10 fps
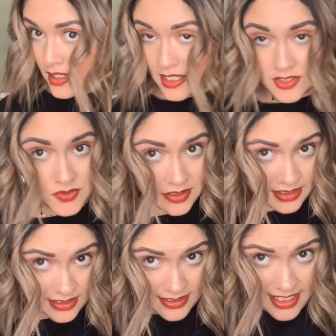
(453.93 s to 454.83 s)
And doing
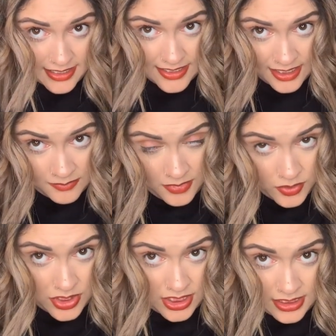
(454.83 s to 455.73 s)
the exact same
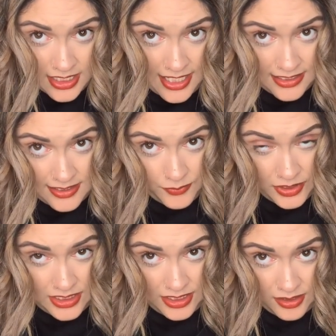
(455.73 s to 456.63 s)
motion as
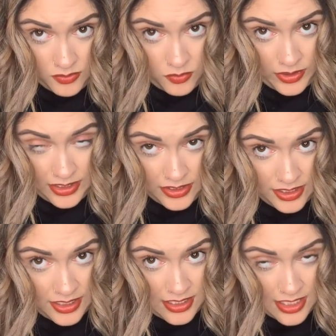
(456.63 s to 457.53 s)
we did with
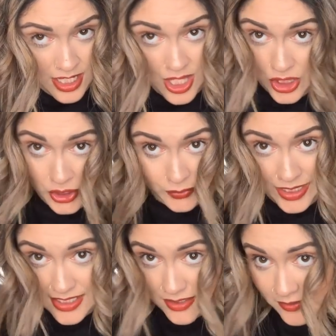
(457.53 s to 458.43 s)
the
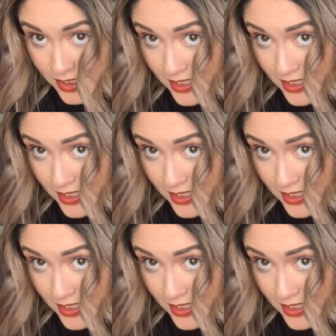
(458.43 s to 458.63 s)
rest of our